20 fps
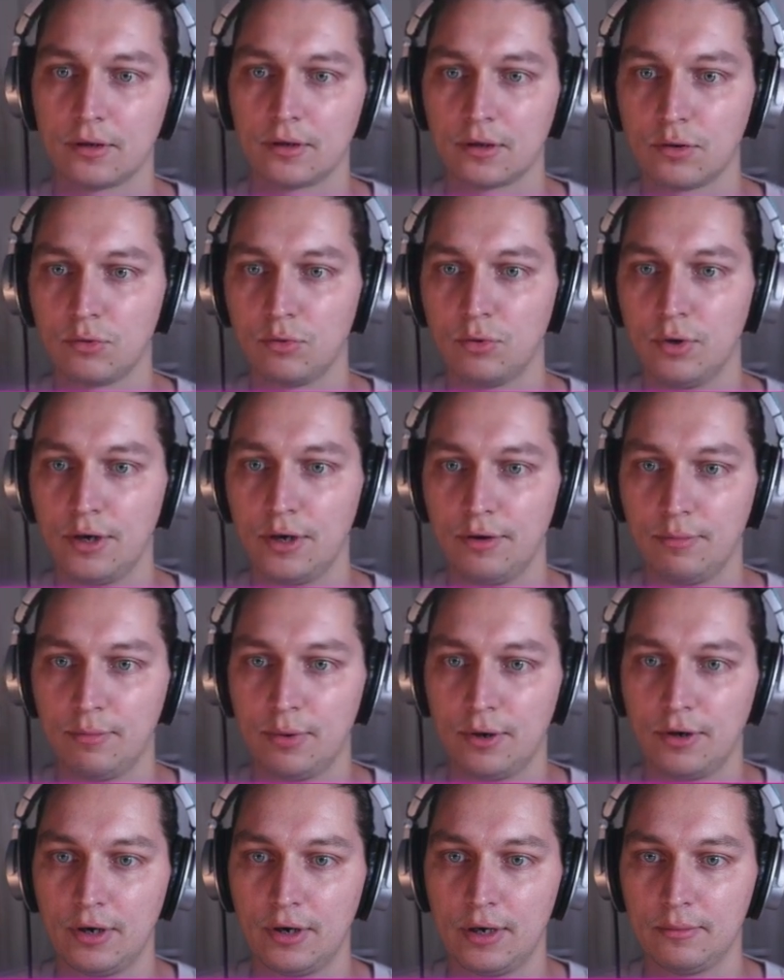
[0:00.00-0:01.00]
query
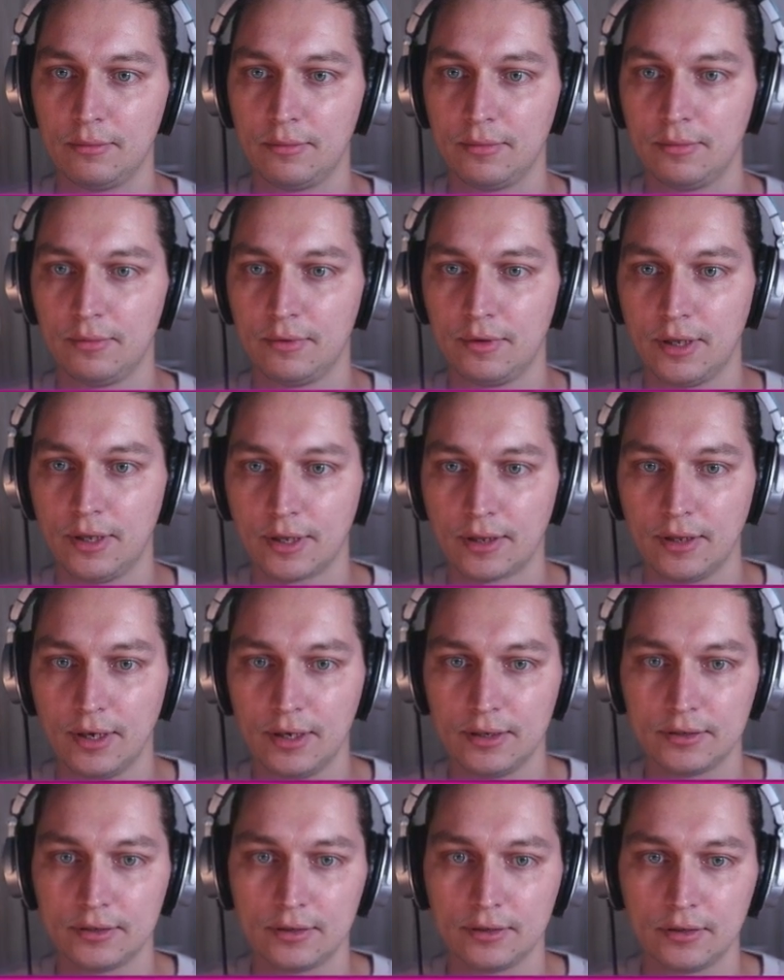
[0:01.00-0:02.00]
param like
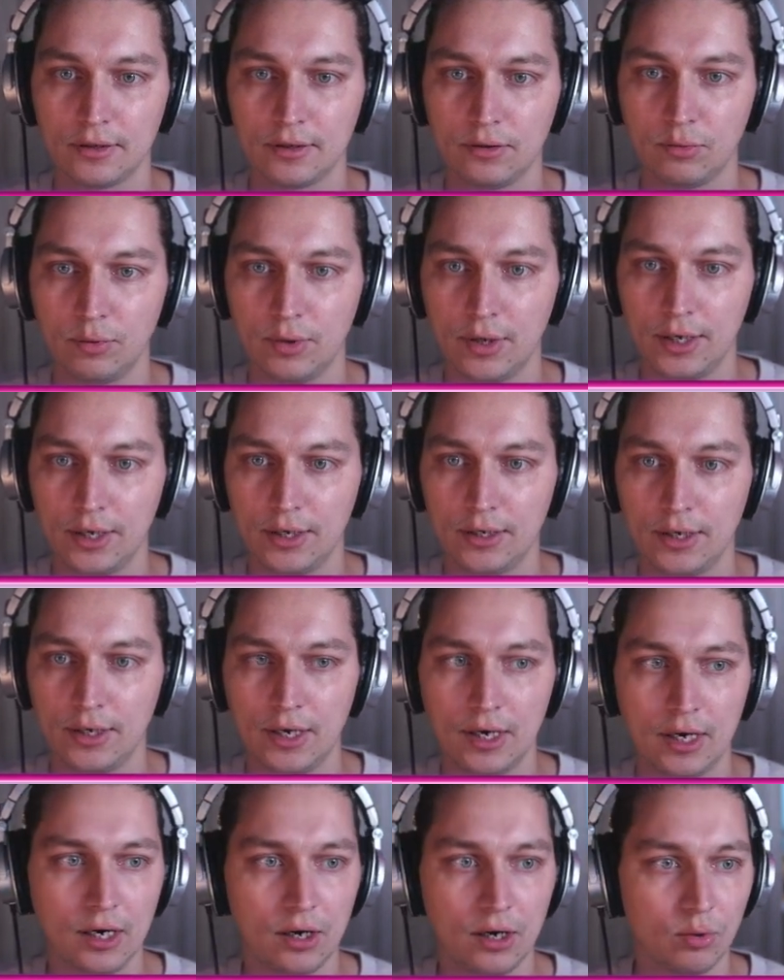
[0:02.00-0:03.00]
that, we
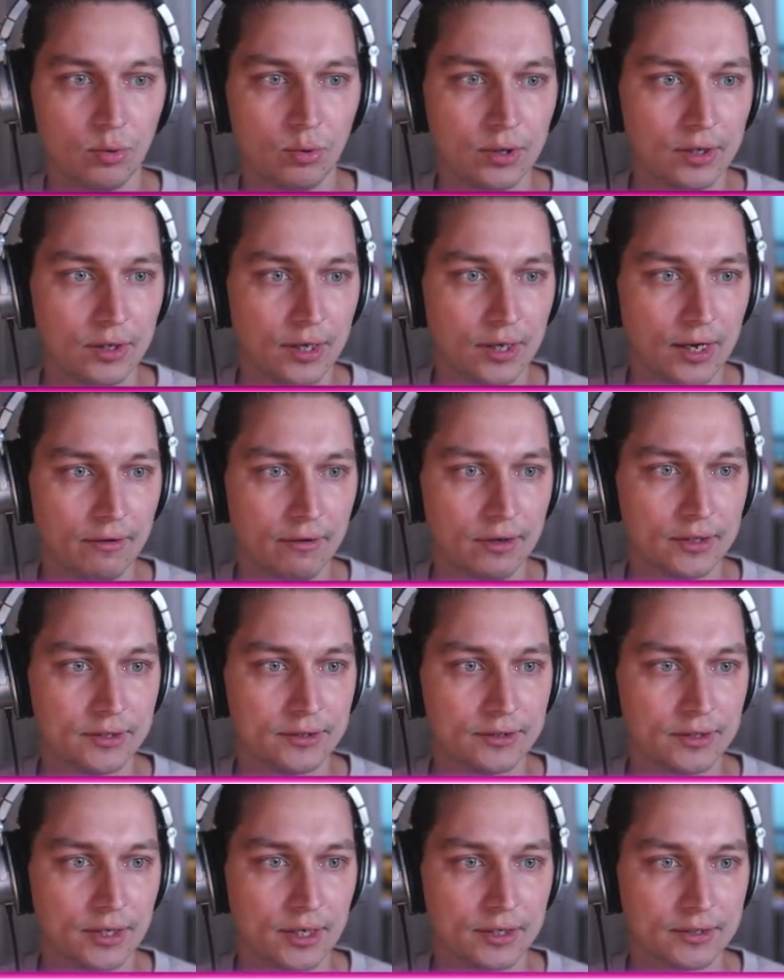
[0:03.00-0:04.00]
now will have
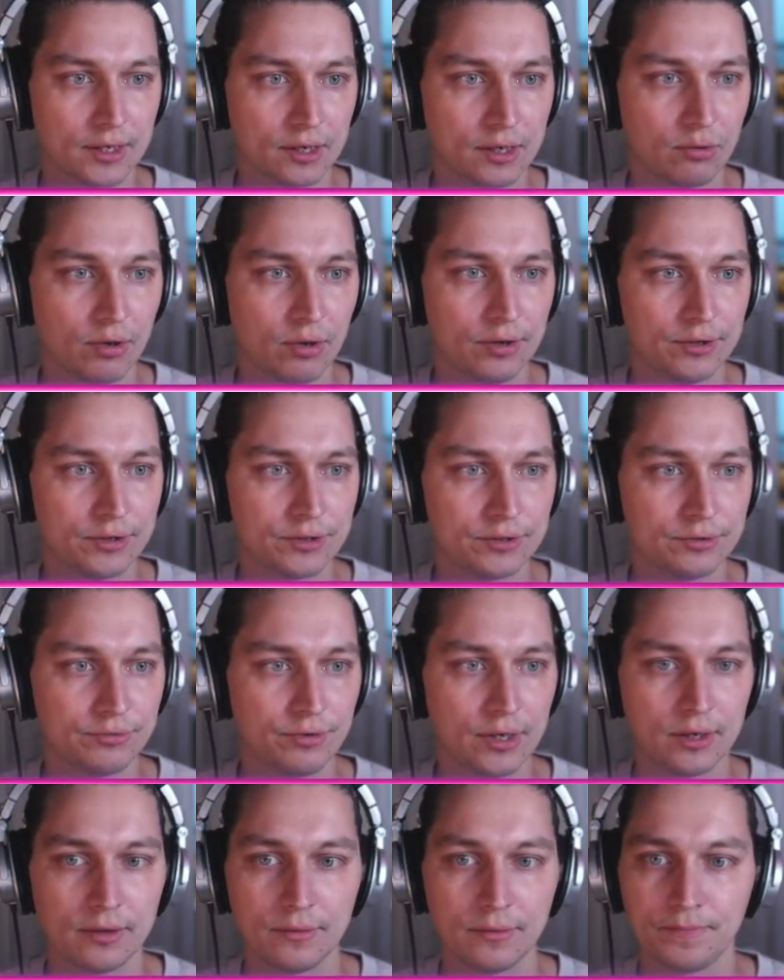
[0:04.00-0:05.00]
it as a query
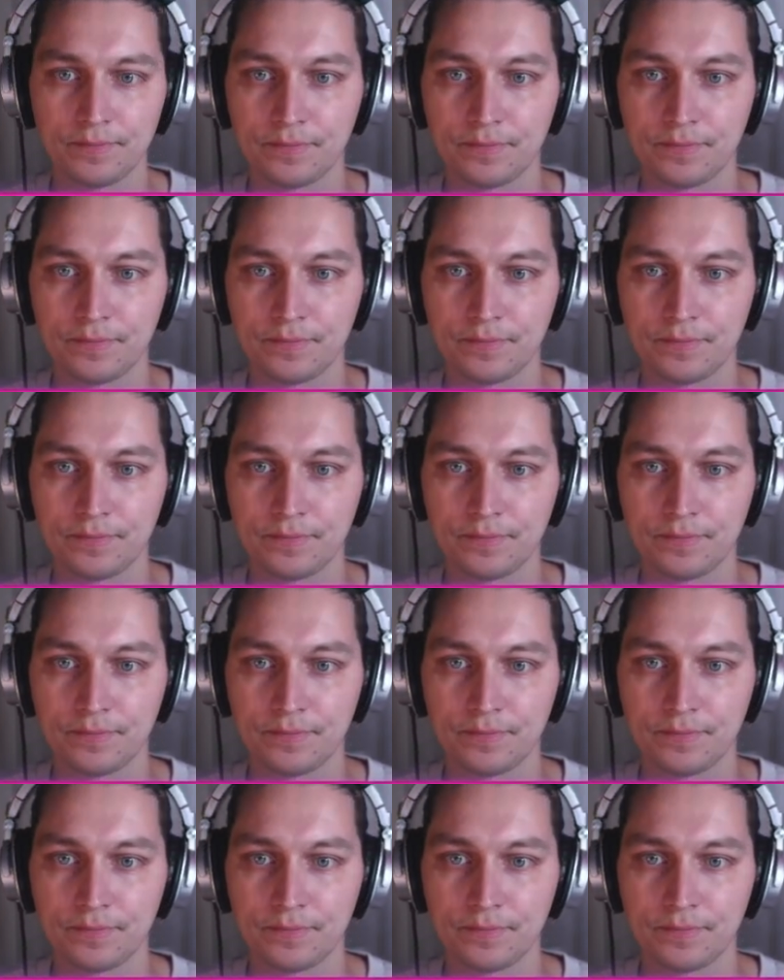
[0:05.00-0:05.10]
string.